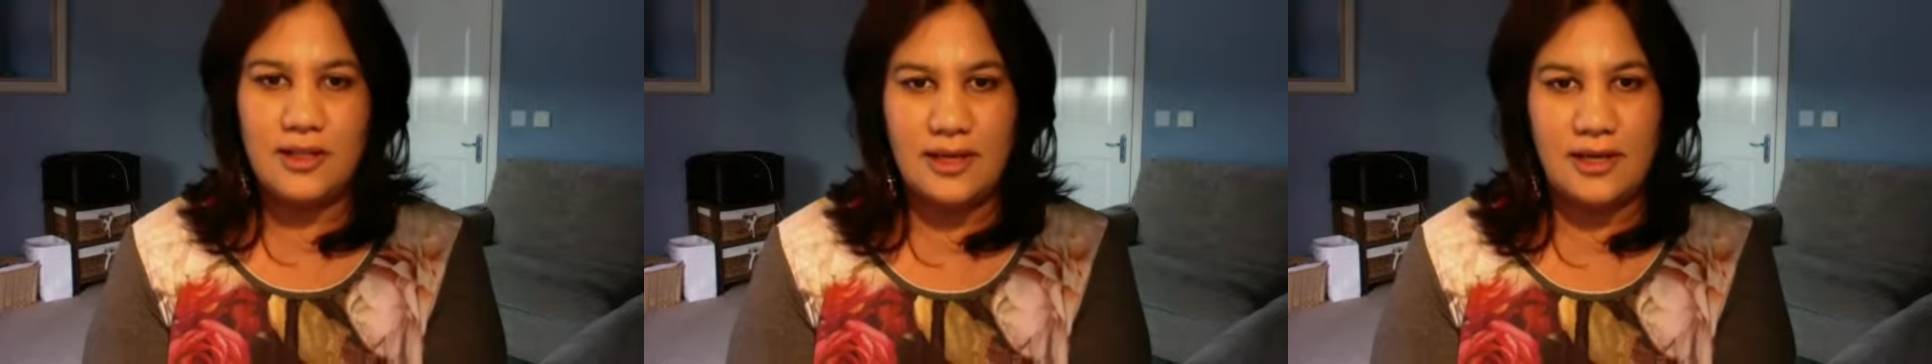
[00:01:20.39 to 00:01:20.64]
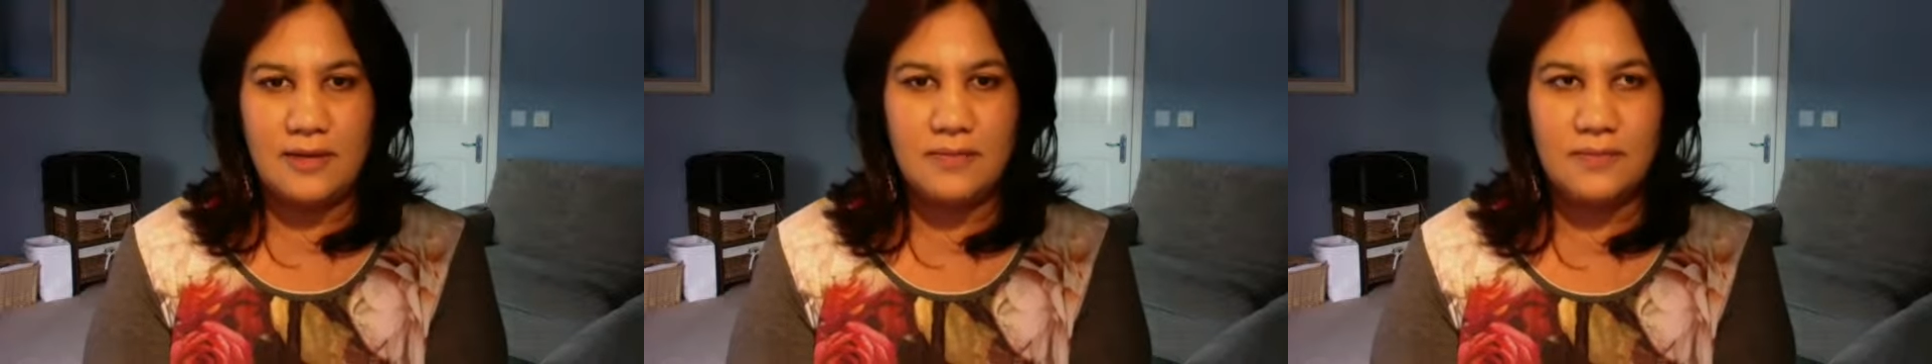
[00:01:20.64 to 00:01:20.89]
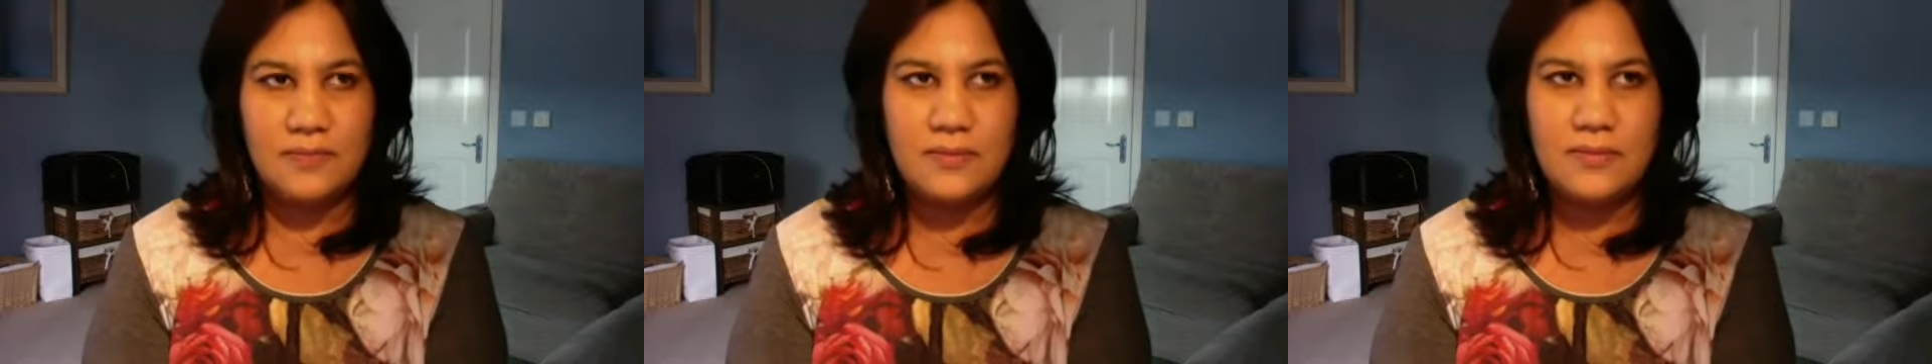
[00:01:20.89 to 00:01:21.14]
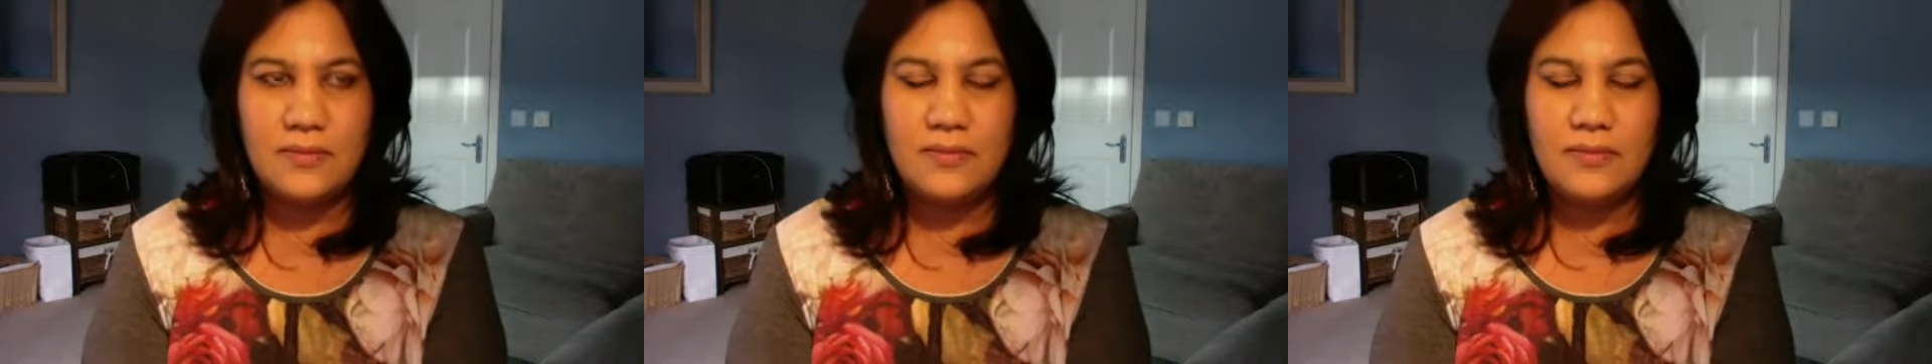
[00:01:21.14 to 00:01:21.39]
that
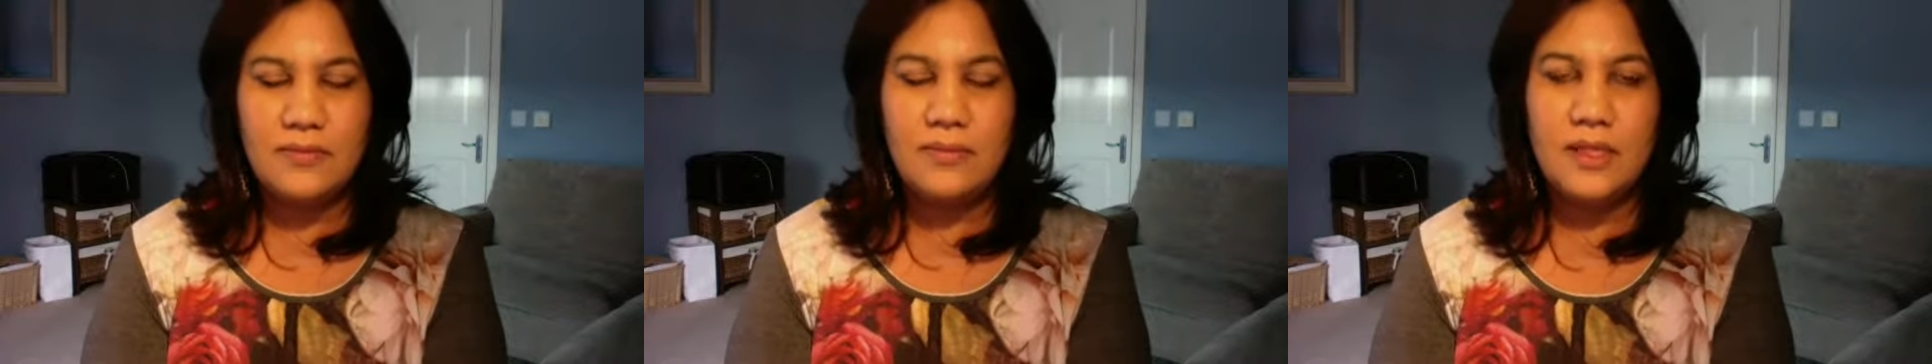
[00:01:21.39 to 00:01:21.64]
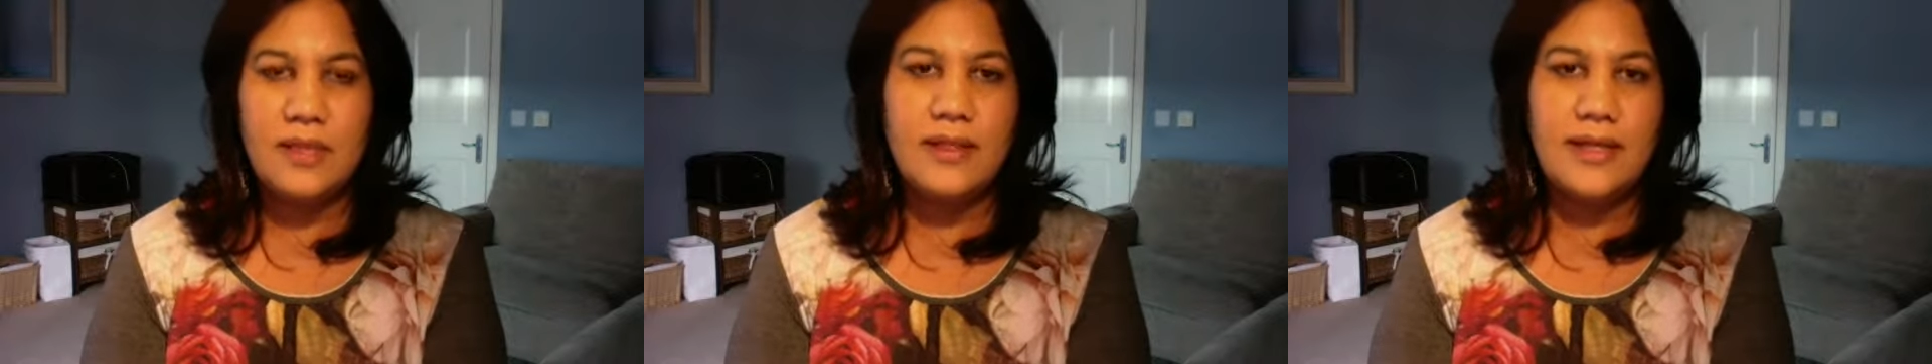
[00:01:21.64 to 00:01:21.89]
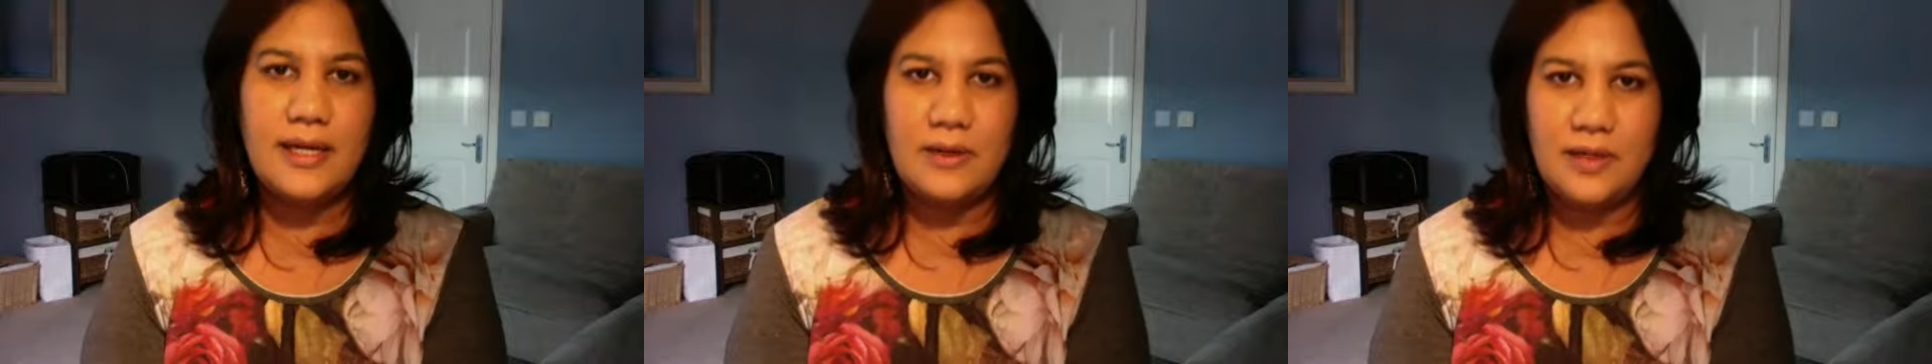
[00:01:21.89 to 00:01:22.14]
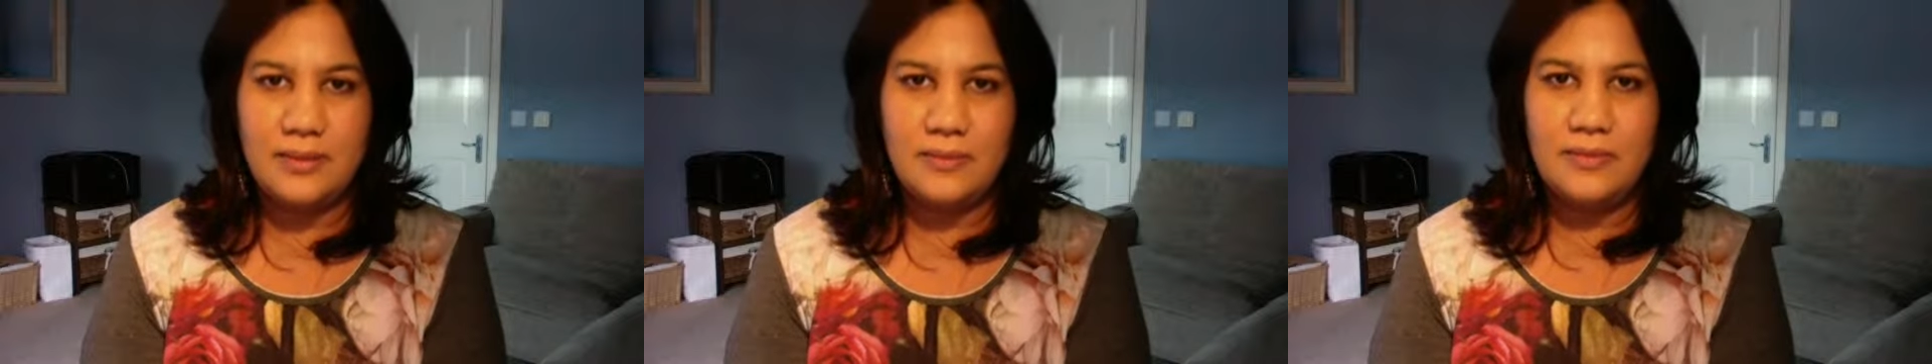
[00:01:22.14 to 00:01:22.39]
the
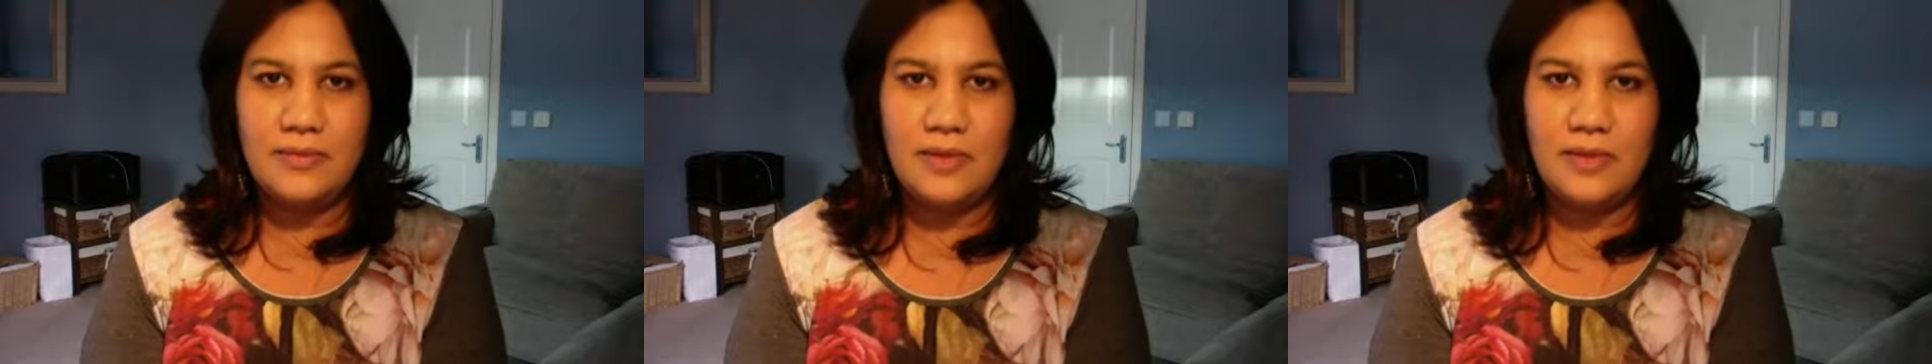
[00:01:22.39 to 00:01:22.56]
outcome